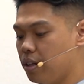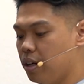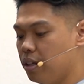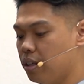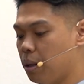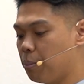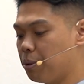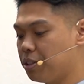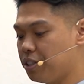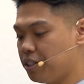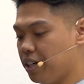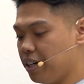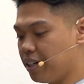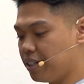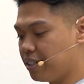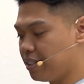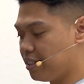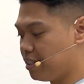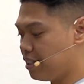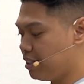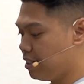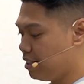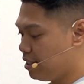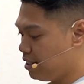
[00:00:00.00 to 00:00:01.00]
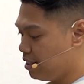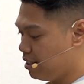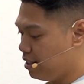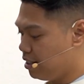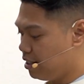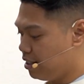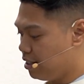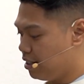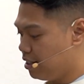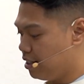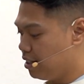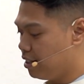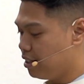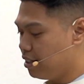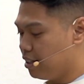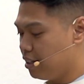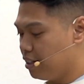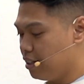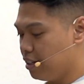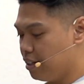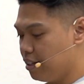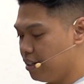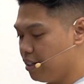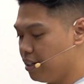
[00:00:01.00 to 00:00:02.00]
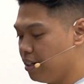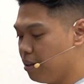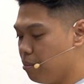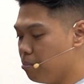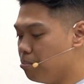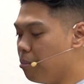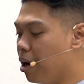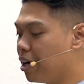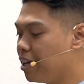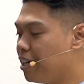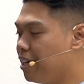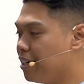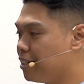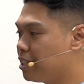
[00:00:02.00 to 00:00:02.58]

Number six, money